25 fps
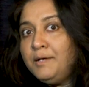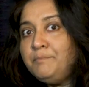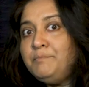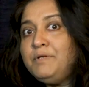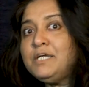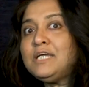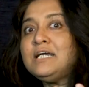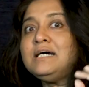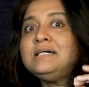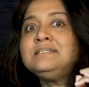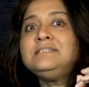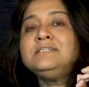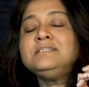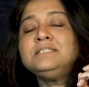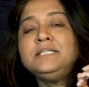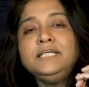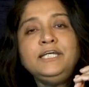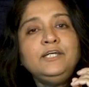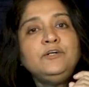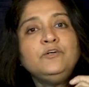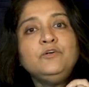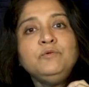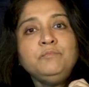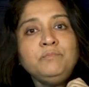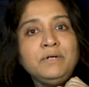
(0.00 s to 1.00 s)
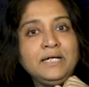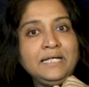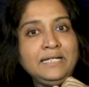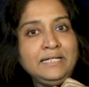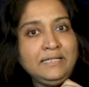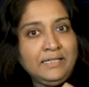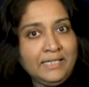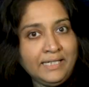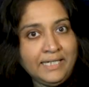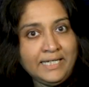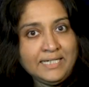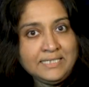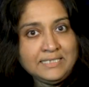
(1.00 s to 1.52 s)
Because it's
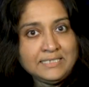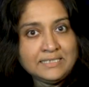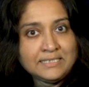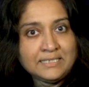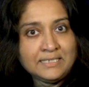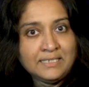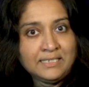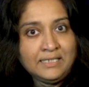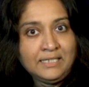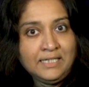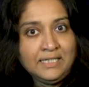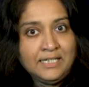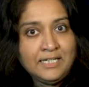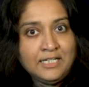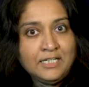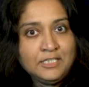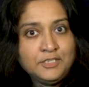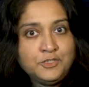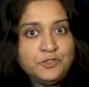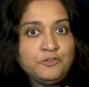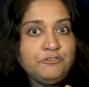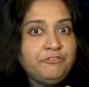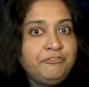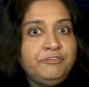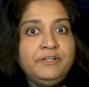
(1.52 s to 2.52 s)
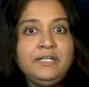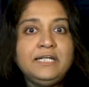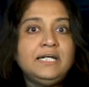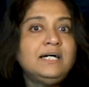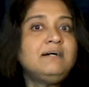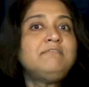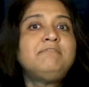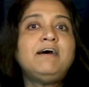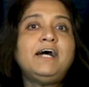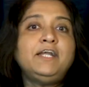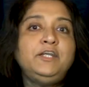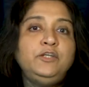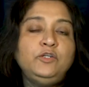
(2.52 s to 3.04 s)
human nature to
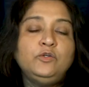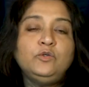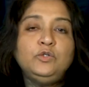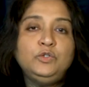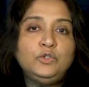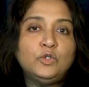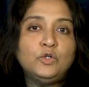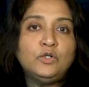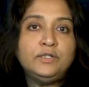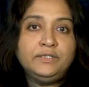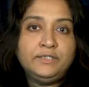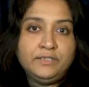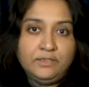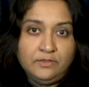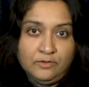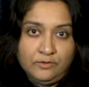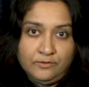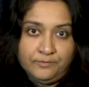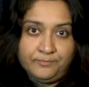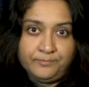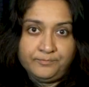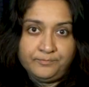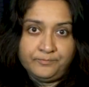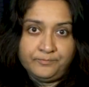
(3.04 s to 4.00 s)
fear what you don't know.